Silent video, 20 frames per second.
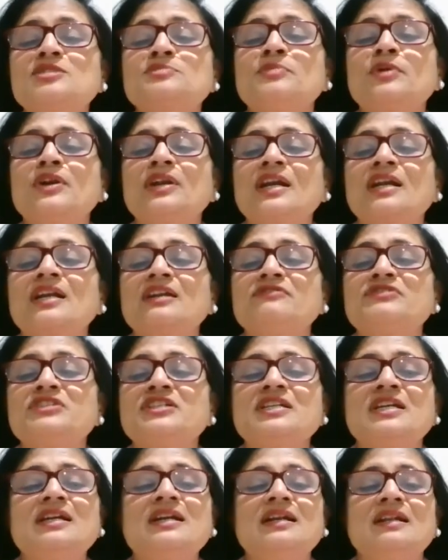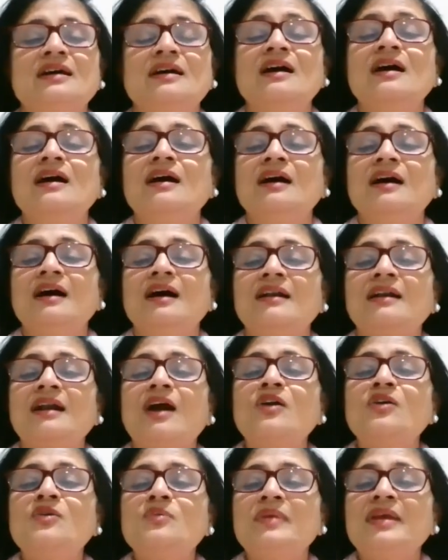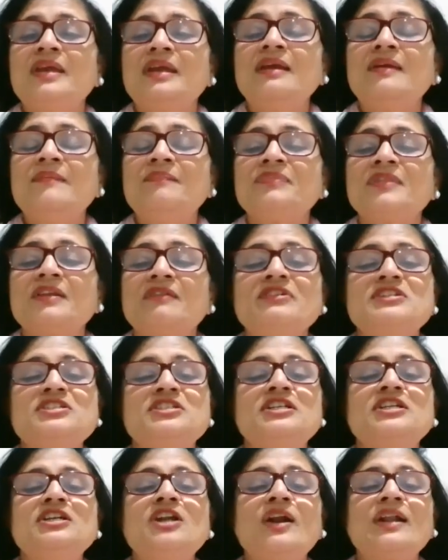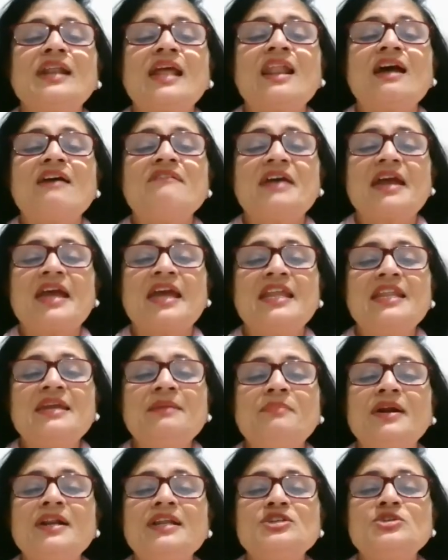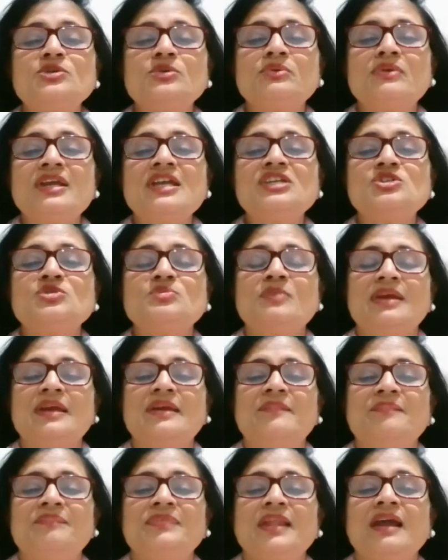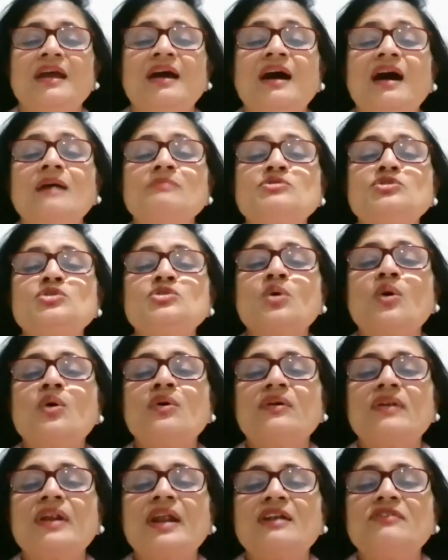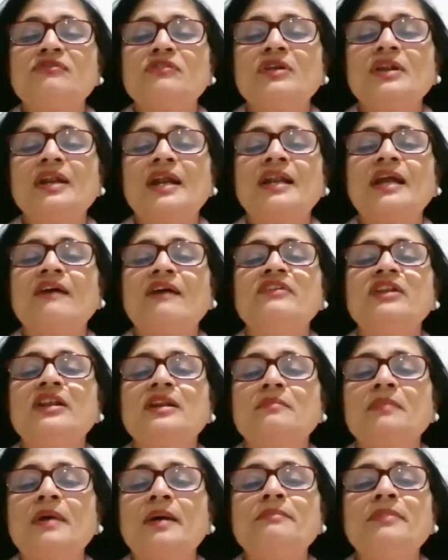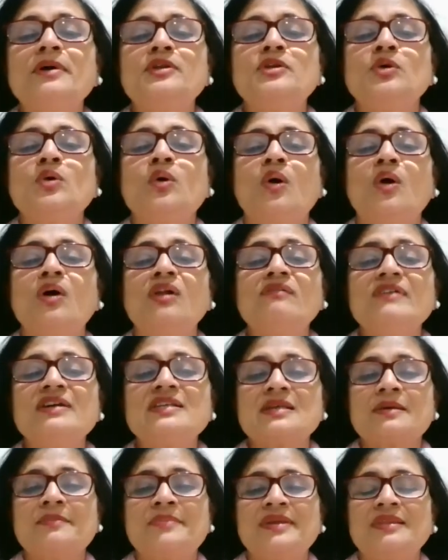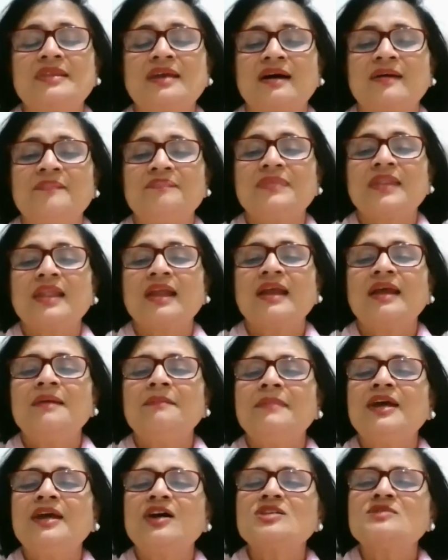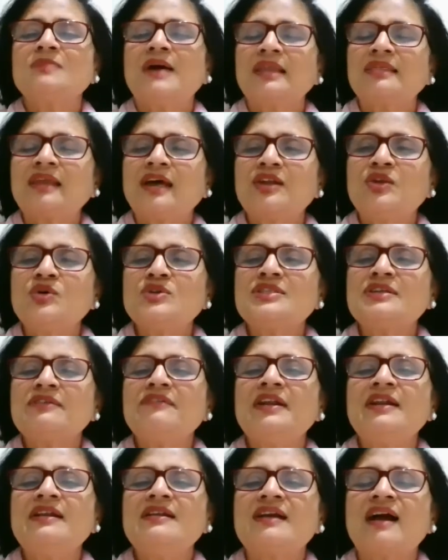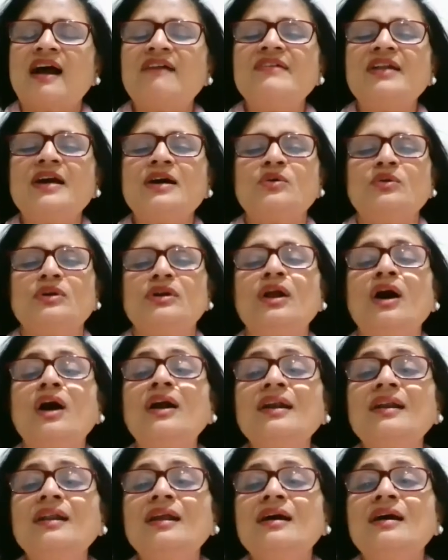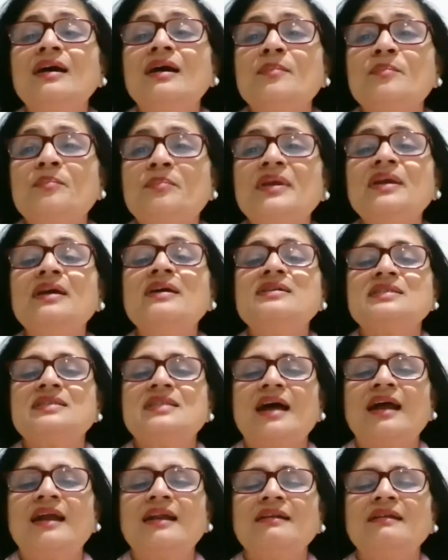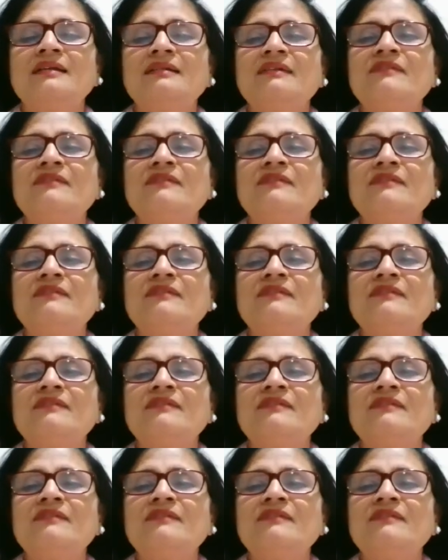protective shield around me, which did not allow anybody to reach me. I'm so grateful, and I will remember you always, Abita. Because Mata knows even Ravana could not pierce that.